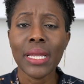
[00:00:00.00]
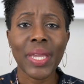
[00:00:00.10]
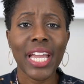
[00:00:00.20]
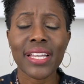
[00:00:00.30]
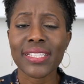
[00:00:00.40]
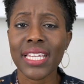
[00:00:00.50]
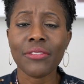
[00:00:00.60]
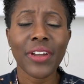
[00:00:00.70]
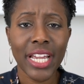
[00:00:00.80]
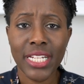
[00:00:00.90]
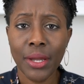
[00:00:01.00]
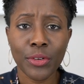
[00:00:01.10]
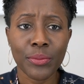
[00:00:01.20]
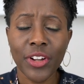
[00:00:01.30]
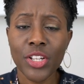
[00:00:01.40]
because if I adopt
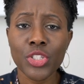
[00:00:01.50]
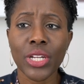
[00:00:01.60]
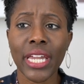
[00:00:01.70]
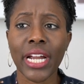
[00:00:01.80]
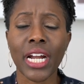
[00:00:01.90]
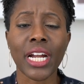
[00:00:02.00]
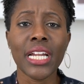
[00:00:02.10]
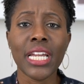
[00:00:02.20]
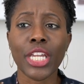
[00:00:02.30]
from foster care,